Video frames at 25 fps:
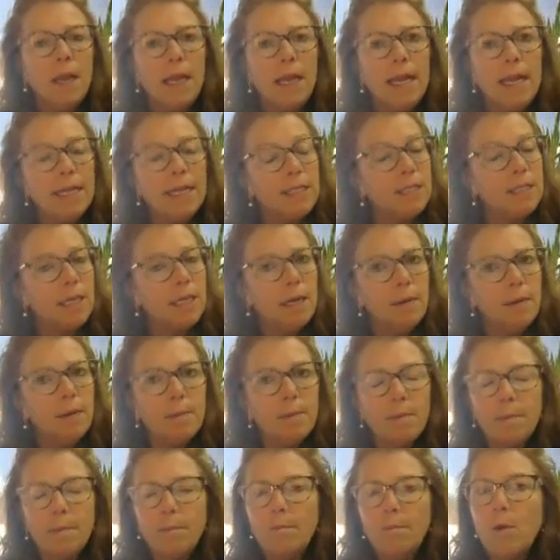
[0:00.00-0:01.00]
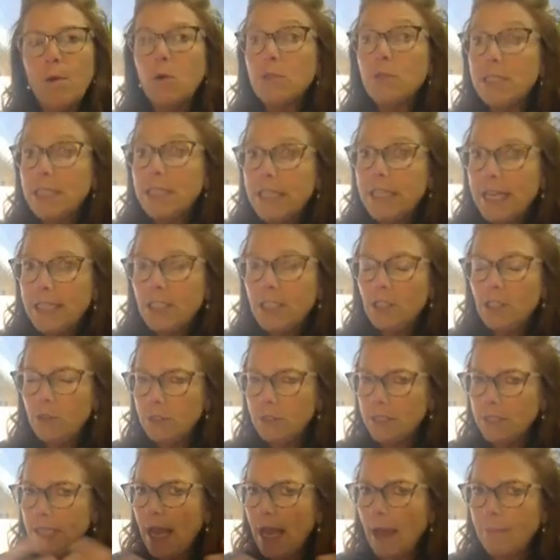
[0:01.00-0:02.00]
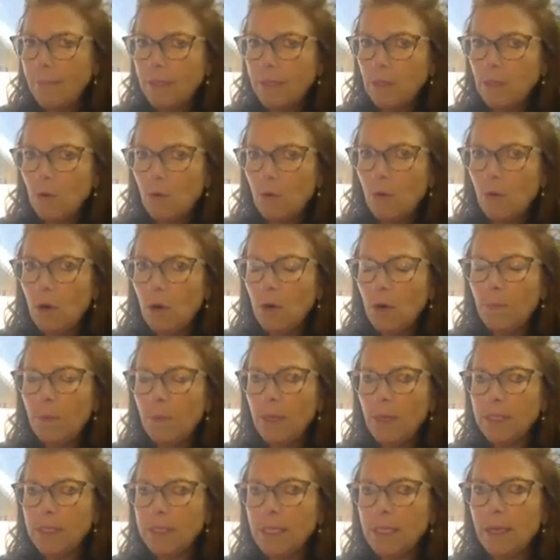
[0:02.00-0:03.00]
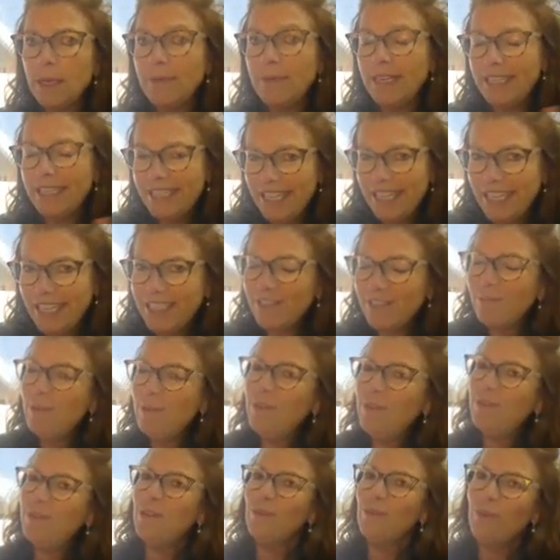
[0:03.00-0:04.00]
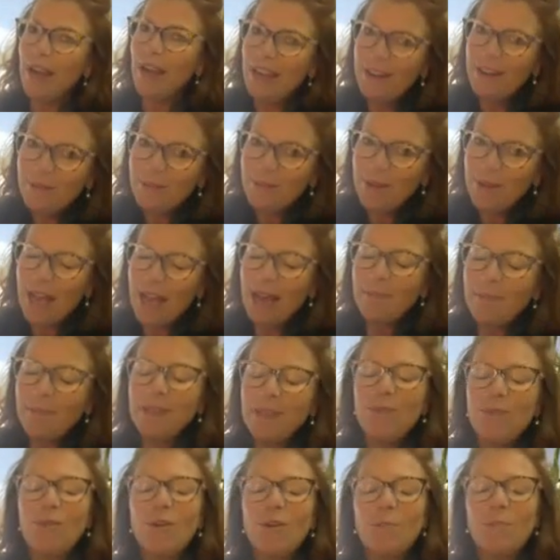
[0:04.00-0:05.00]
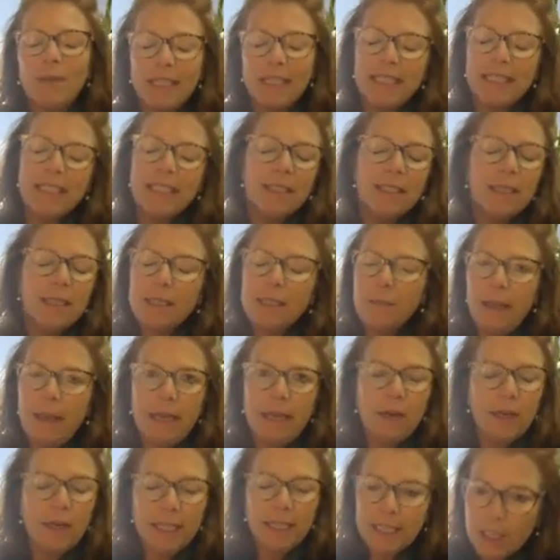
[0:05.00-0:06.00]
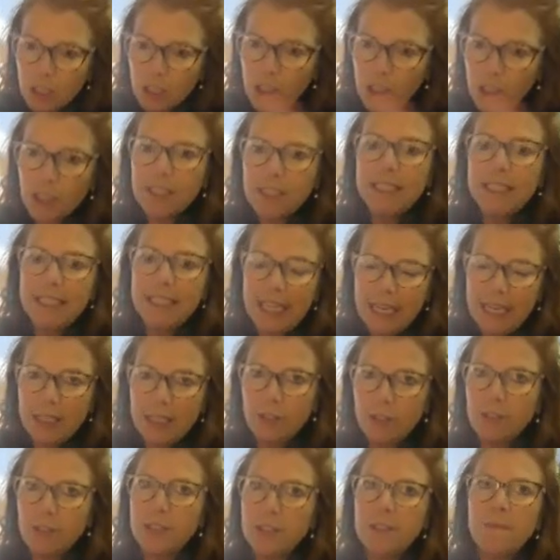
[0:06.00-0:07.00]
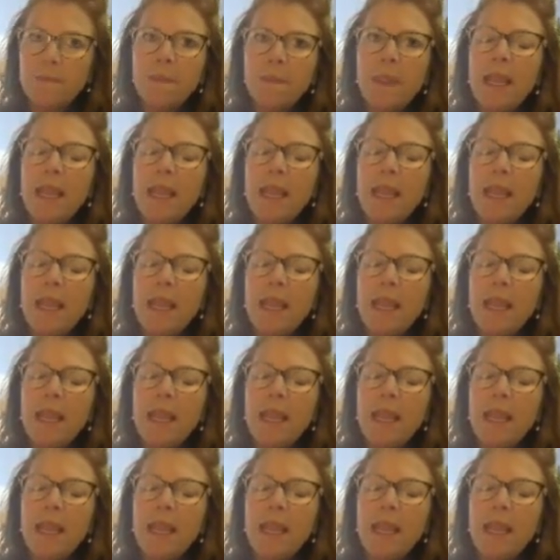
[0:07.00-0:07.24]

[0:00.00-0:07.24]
It's most states used Common Core, but many states have moved away from Common Core, but it still doesn't matter. It's just standards.